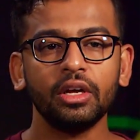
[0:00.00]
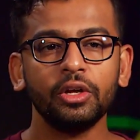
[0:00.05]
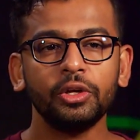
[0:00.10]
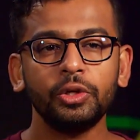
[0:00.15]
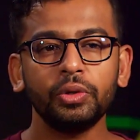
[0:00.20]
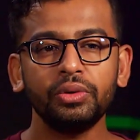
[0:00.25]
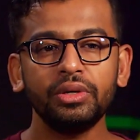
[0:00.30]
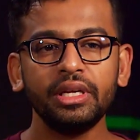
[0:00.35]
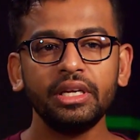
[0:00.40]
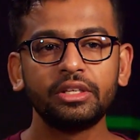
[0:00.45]

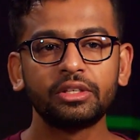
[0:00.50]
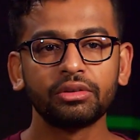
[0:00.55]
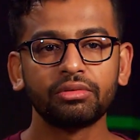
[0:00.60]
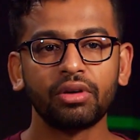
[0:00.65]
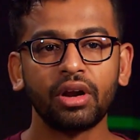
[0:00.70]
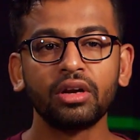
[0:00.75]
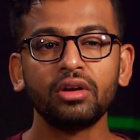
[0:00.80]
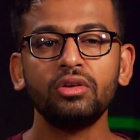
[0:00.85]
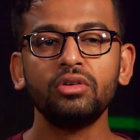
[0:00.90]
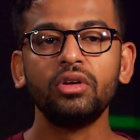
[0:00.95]
you'll need to
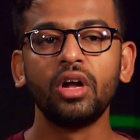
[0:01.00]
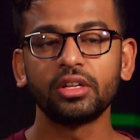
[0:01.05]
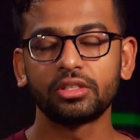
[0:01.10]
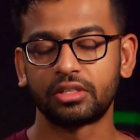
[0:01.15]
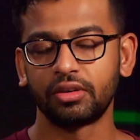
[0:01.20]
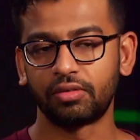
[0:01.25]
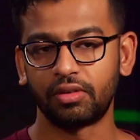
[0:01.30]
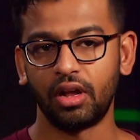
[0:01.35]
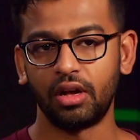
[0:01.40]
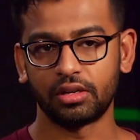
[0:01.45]
run lots
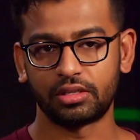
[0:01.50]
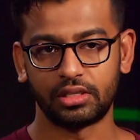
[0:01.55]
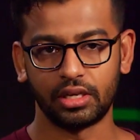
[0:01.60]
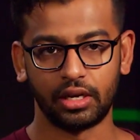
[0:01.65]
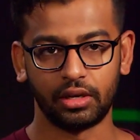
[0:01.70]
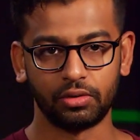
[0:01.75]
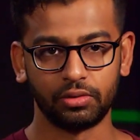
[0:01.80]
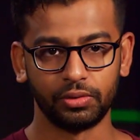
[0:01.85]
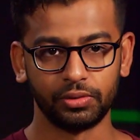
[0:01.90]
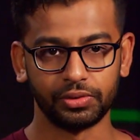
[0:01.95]
of clock
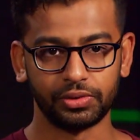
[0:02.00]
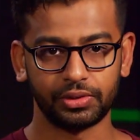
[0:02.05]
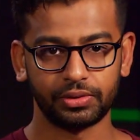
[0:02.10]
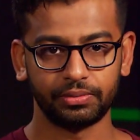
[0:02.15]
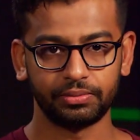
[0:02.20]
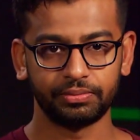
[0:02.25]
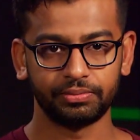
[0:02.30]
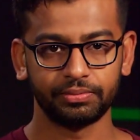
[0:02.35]
cycles.